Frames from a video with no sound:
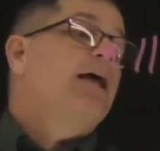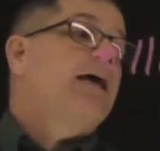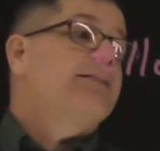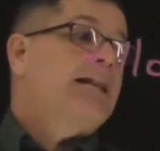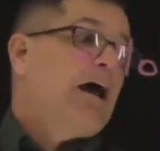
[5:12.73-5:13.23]

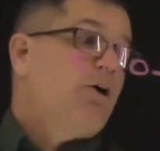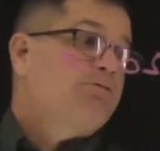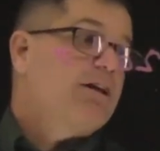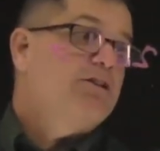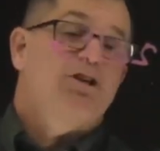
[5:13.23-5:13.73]
And then now I've
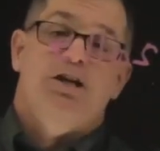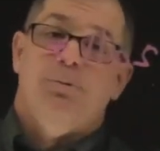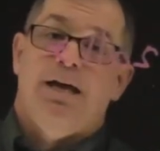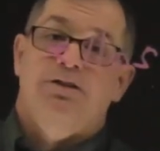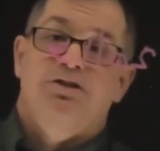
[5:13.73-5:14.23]
had to change
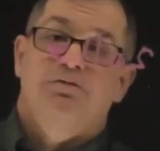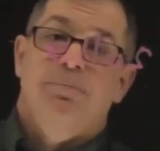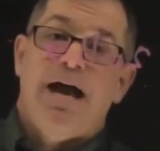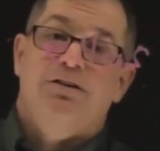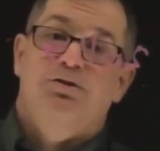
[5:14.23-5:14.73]
my adjective
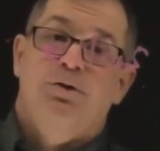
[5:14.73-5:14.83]
back